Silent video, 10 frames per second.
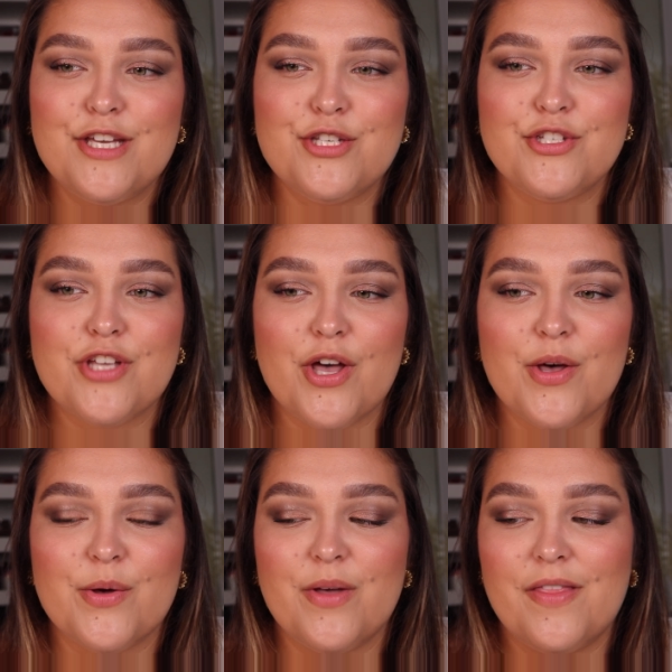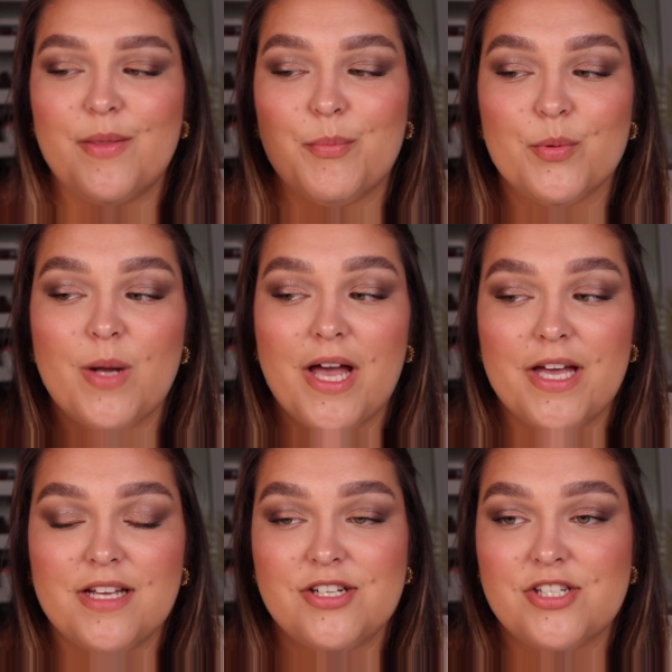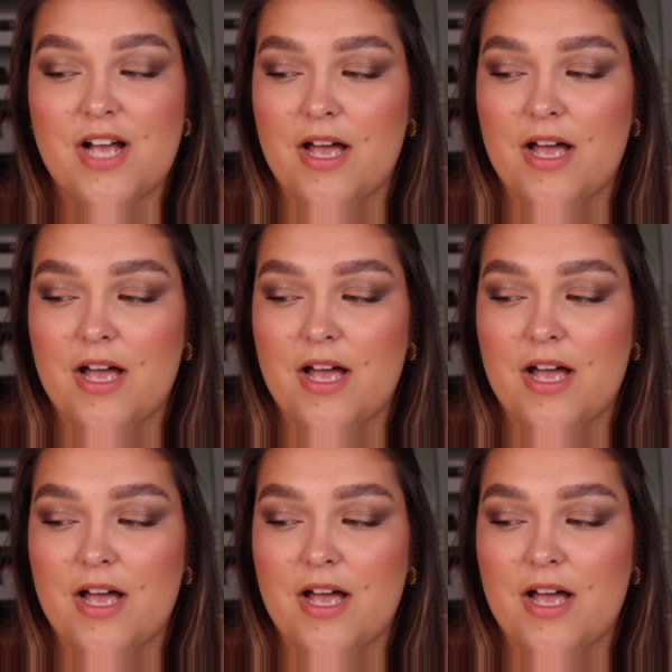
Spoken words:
So the brush,